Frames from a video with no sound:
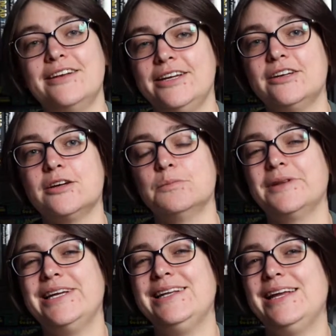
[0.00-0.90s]
need to
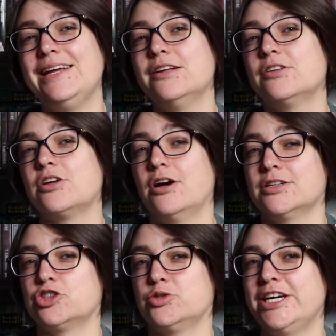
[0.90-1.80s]
complete is
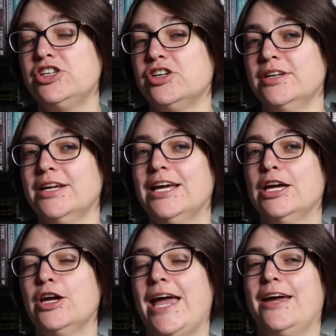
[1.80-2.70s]
Conjuration,
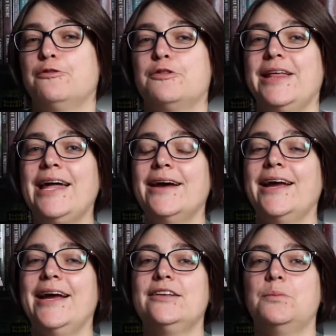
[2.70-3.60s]
and for that
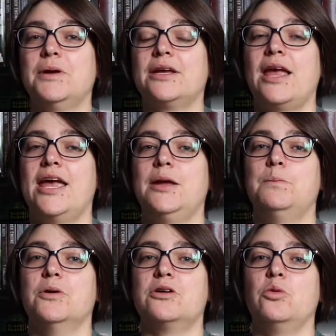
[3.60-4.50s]
I had to pick a
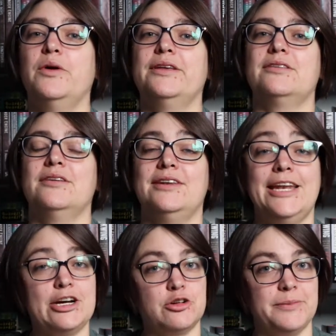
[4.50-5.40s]
book with
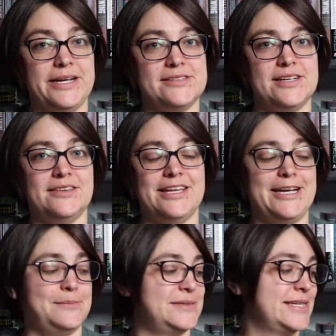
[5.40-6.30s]
necromancy
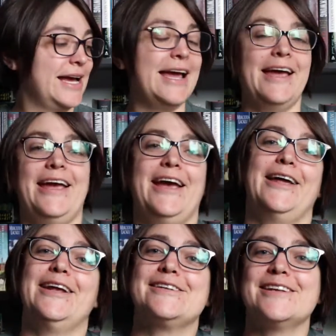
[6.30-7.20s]
themes,
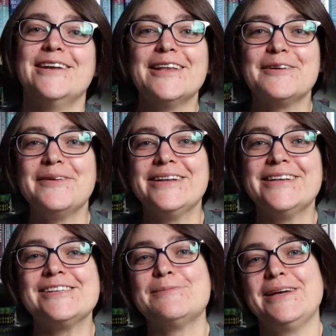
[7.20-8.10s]
and it's another one
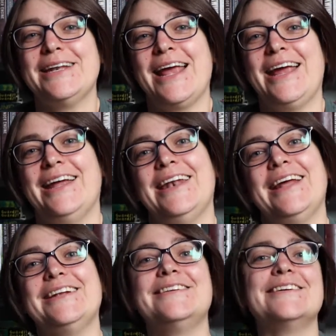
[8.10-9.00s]
that's been an
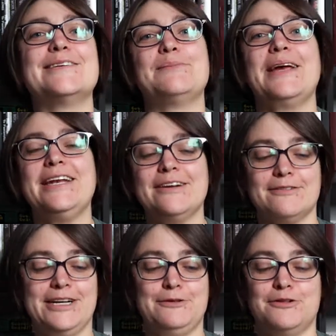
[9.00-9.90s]
anticipated
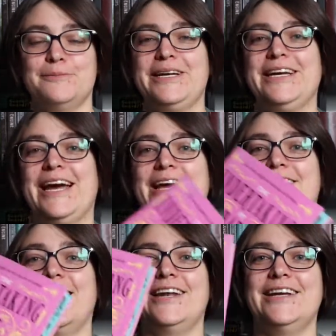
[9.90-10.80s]
read for me,
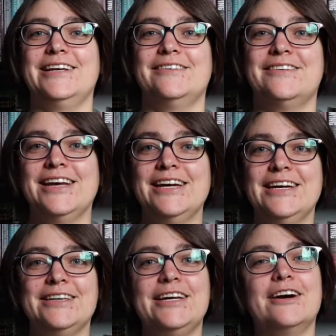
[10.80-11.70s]
and that is
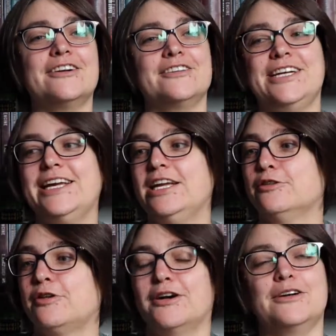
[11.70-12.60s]
The Undertaking
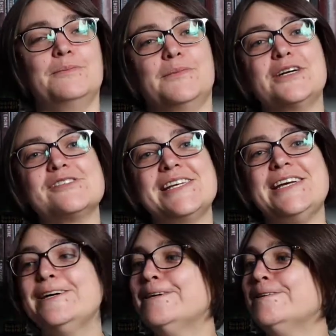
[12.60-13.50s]
of Hart and
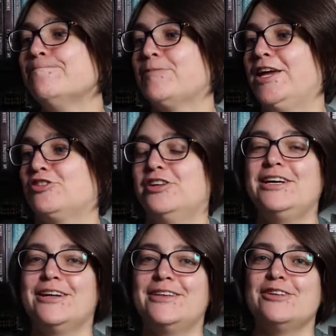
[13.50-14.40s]
Mercy. I actually
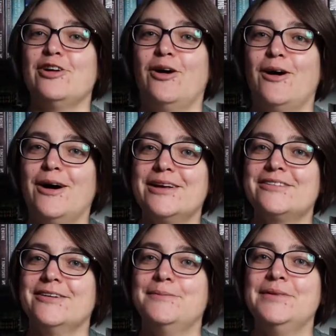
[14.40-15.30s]
got this
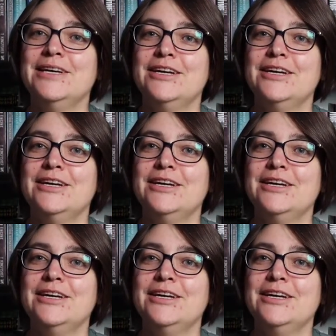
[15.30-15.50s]
awesome